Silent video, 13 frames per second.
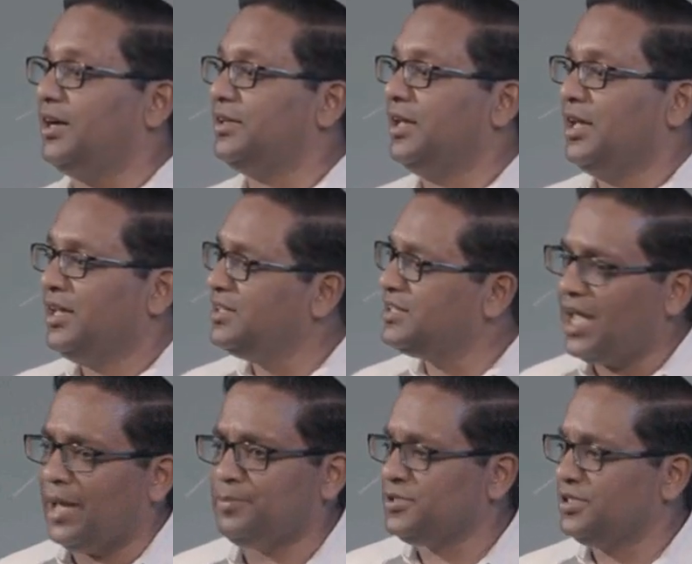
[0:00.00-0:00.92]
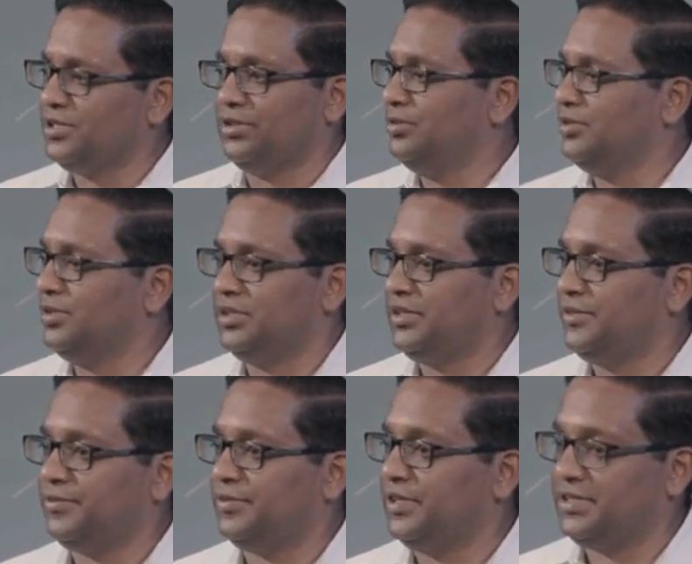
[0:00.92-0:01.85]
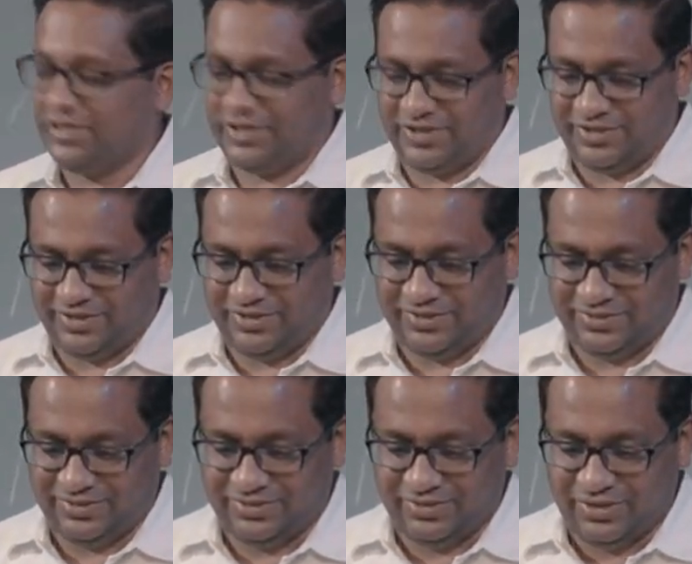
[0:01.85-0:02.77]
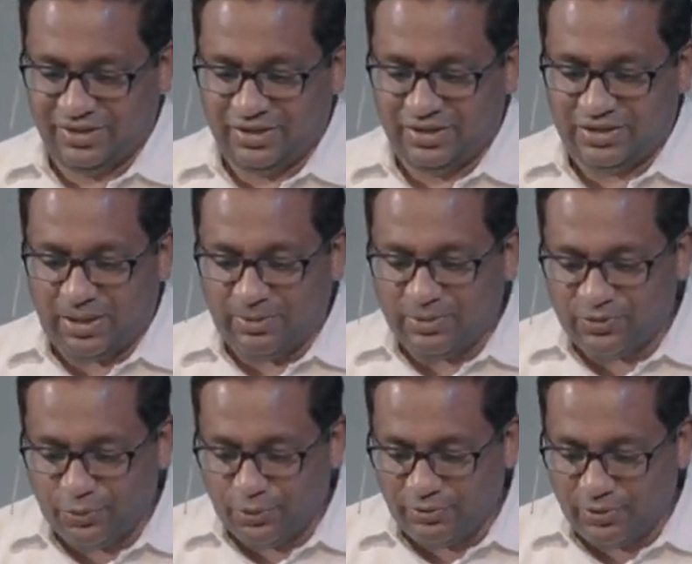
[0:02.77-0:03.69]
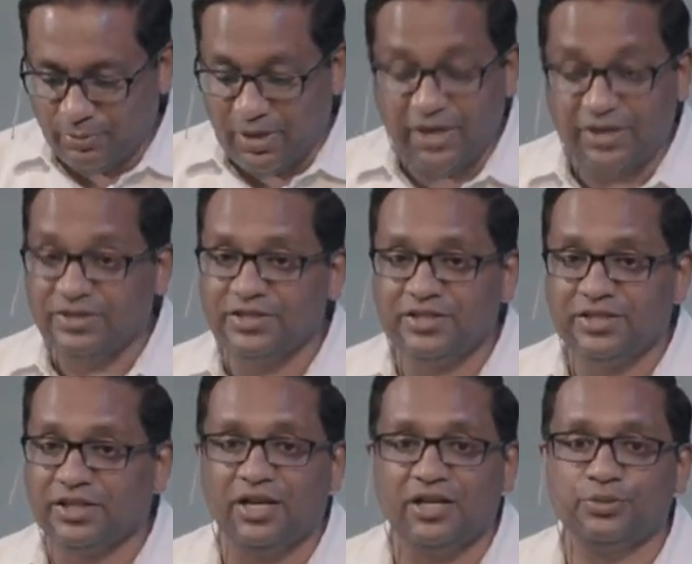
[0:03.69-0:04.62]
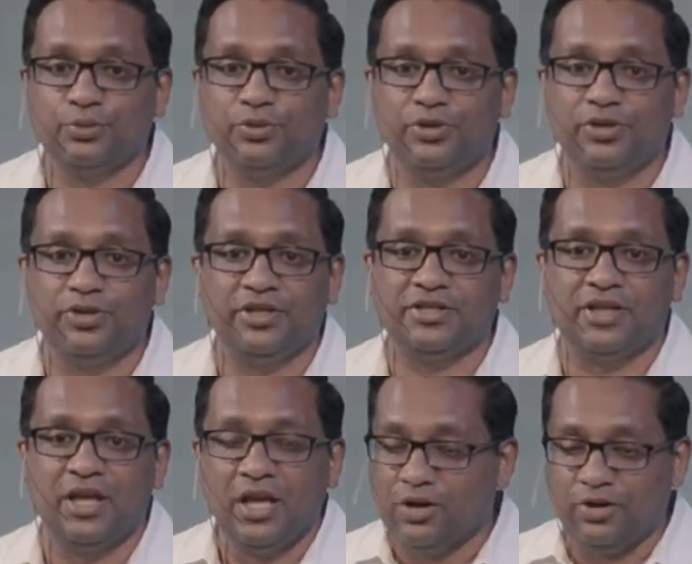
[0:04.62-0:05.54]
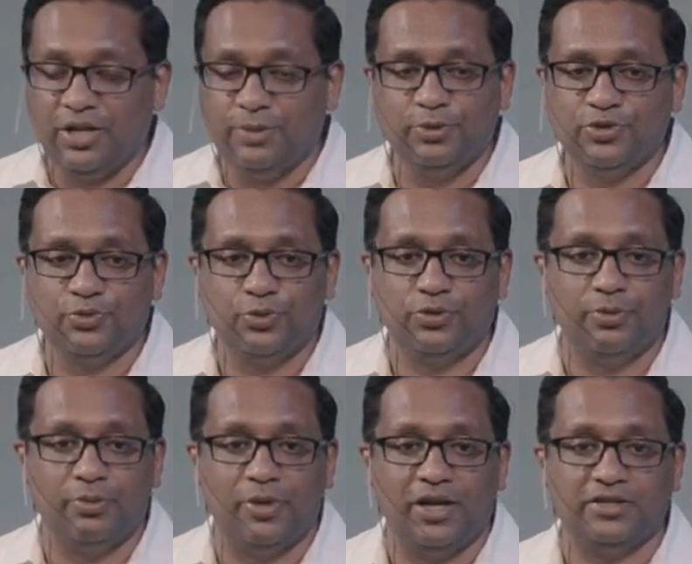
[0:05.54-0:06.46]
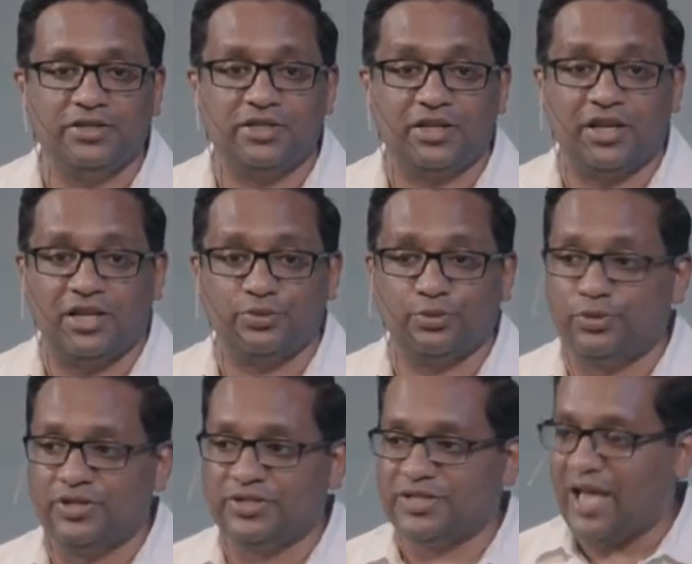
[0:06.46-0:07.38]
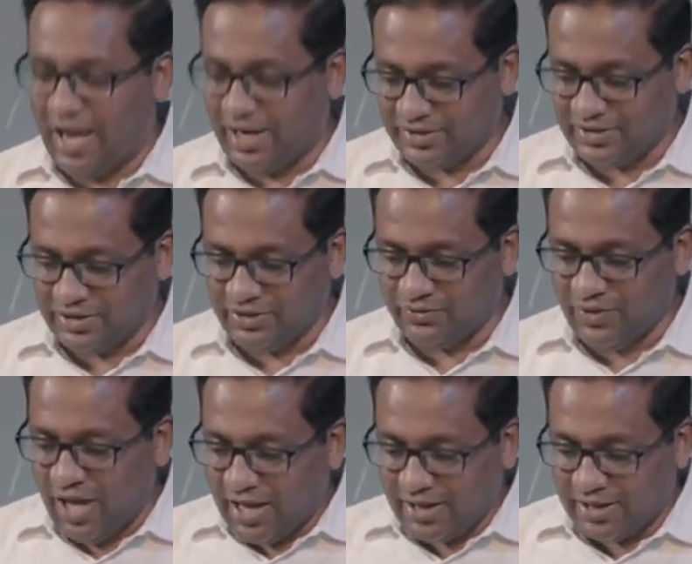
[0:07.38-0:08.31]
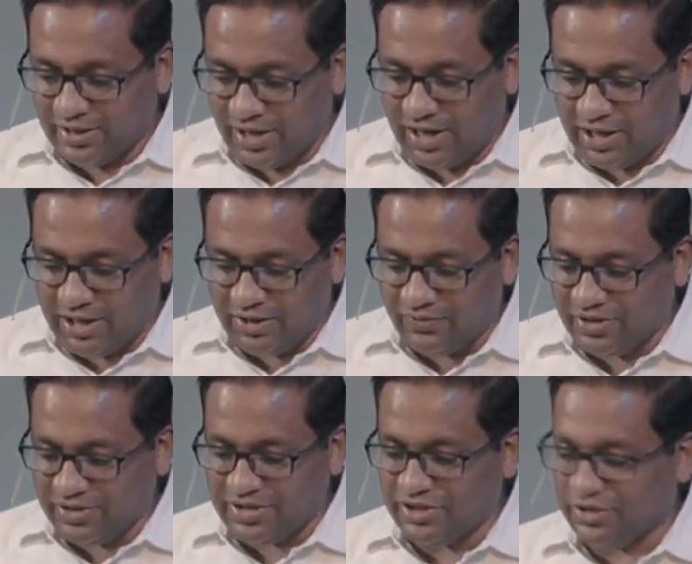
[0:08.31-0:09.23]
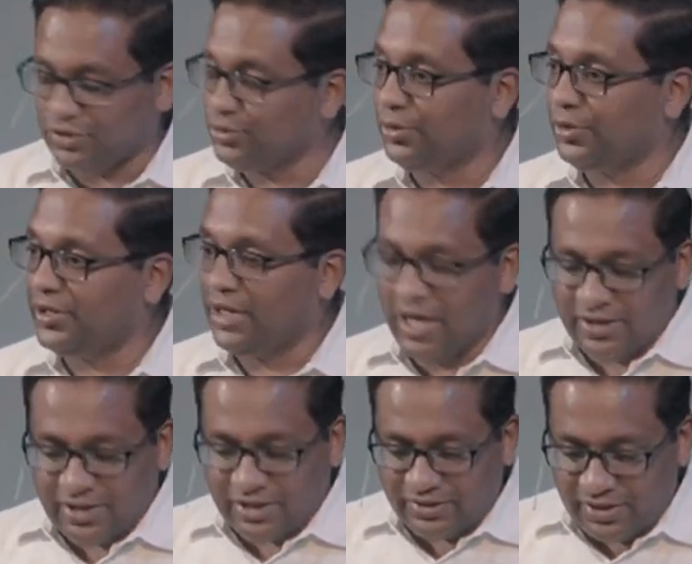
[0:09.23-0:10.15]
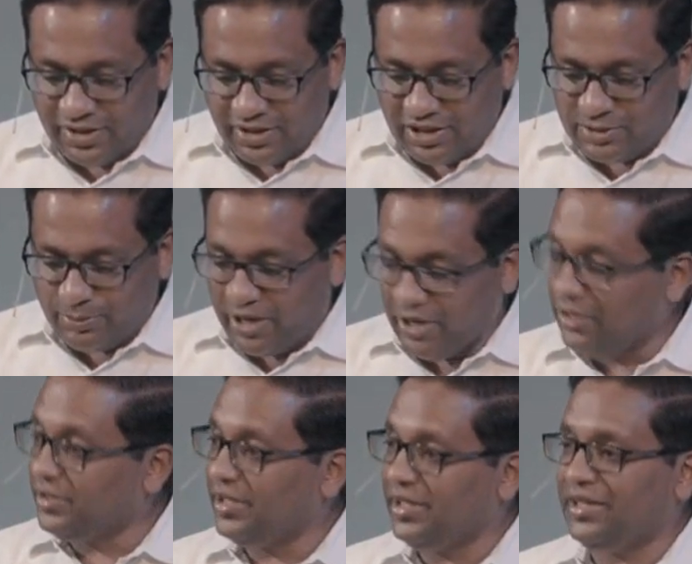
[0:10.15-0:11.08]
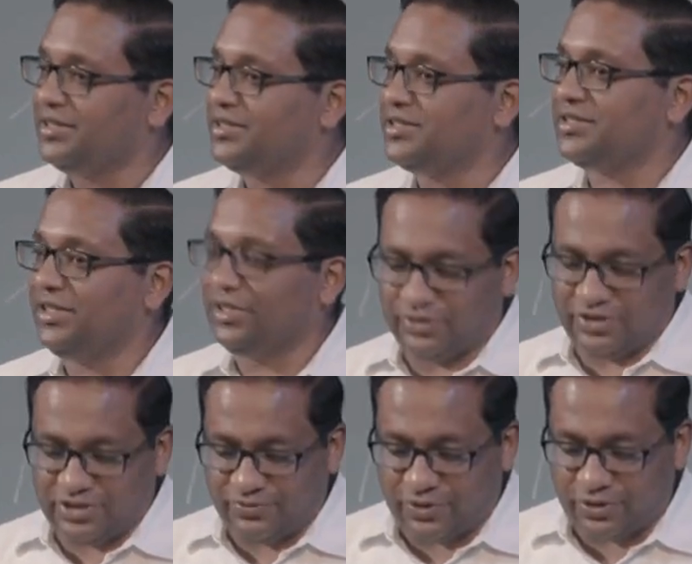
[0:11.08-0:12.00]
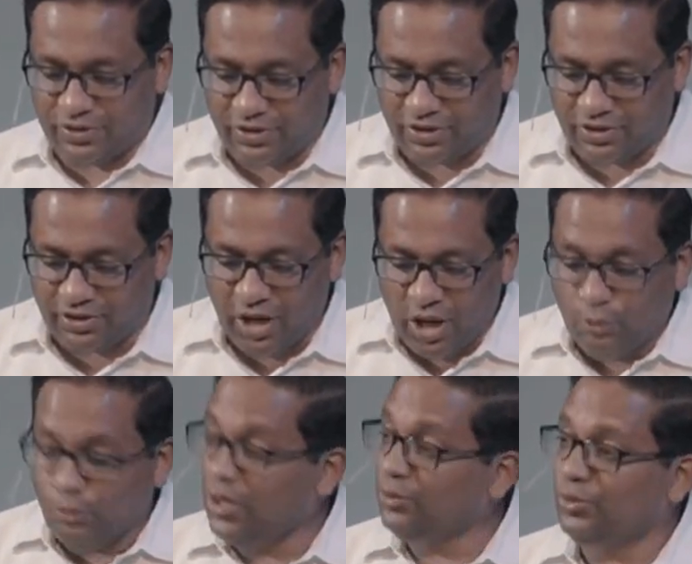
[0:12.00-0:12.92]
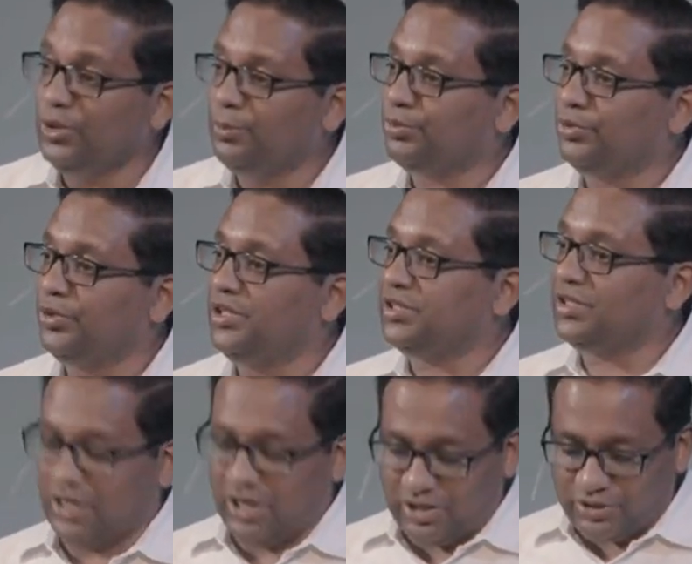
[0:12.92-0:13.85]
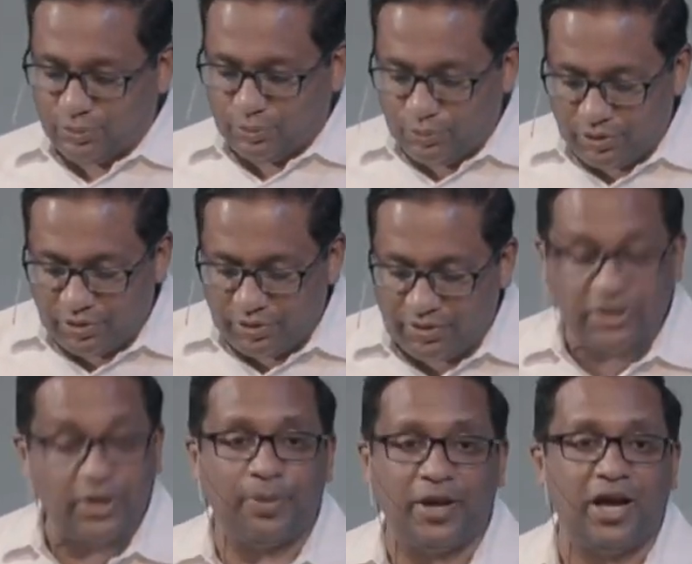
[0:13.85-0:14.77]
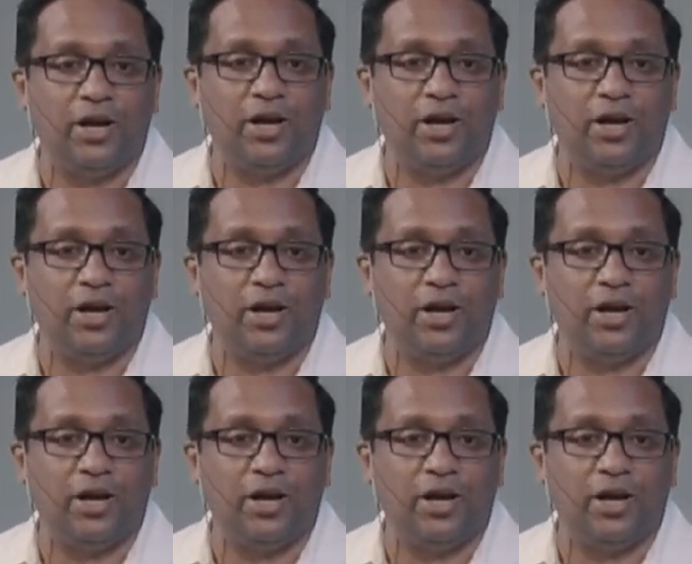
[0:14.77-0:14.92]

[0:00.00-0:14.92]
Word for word: James 4 reminds us that God's word is, or Hebrews 4 reminds us that God's word is active and alive. It is a sword that lays bare the hidden secrets of our heart. When we preach God's word in the power of God's spirit, it penetrates every heart,